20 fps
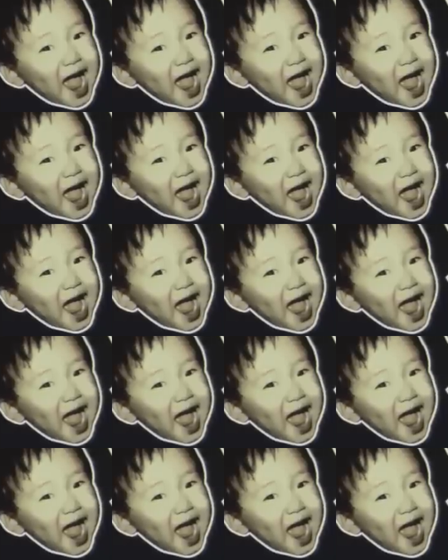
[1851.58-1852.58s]

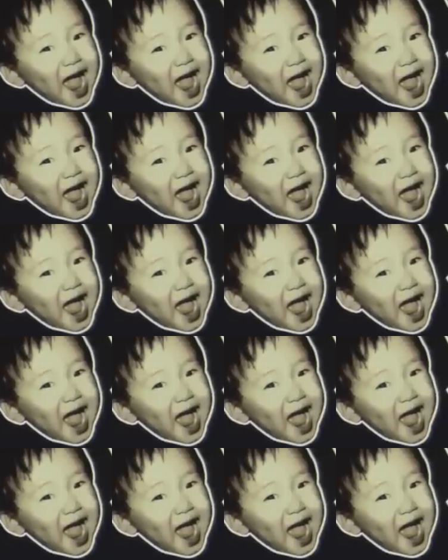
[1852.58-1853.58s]

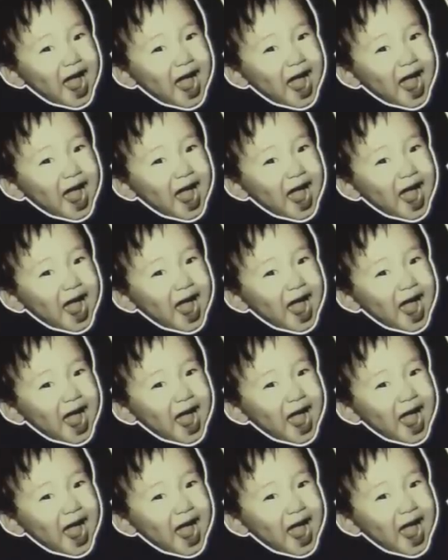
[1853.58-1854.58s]

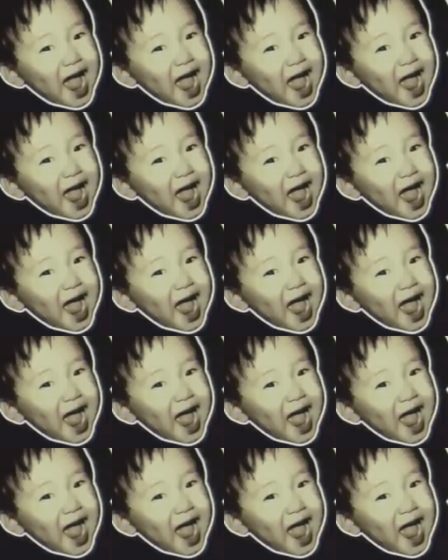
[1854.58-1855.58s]

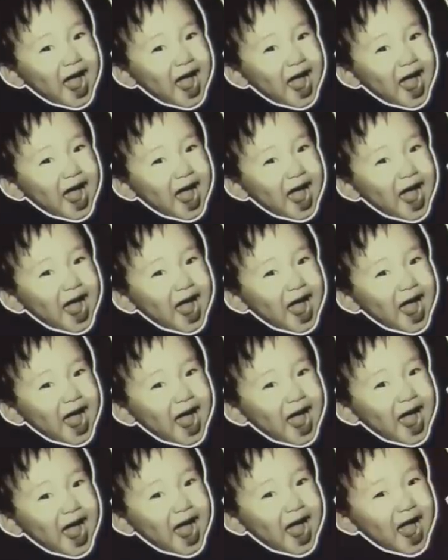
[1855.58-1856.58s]

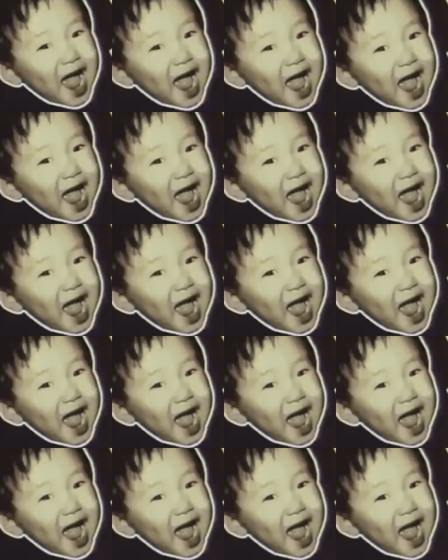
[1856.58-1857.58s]

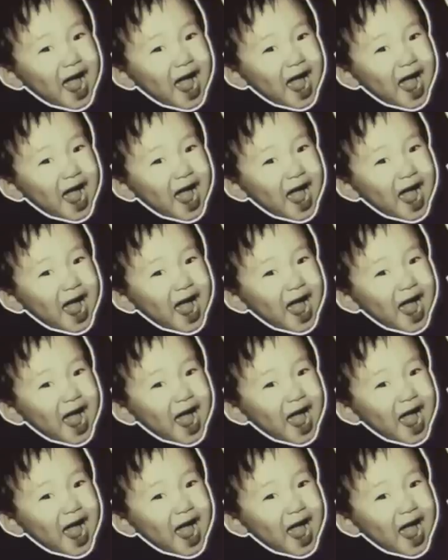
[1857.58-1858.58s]

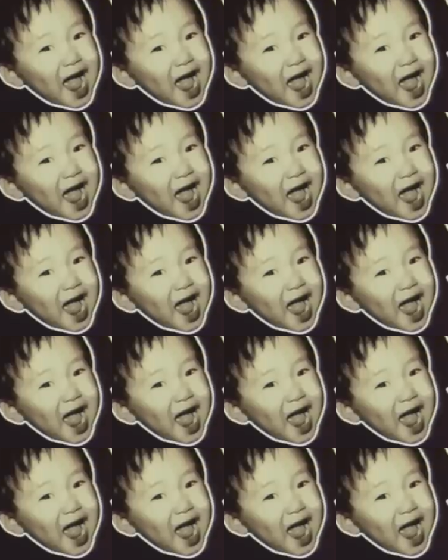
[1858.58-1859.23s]
(no one is talking)